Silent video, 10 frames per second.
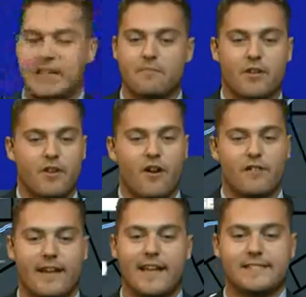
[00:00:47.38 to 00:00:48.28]
in
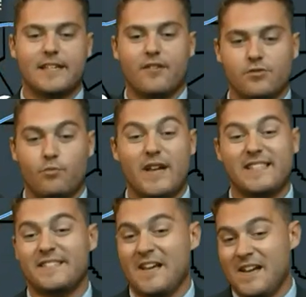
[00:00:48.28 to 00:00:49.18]
Menard. Like I said, those
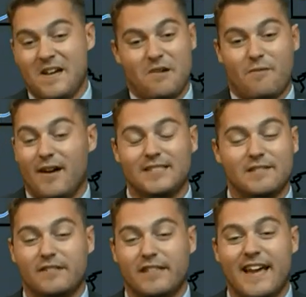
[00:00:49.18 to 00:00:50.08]
winds
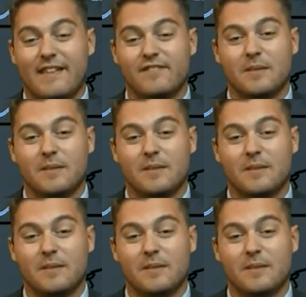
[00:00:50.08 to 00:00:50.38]
relatively light.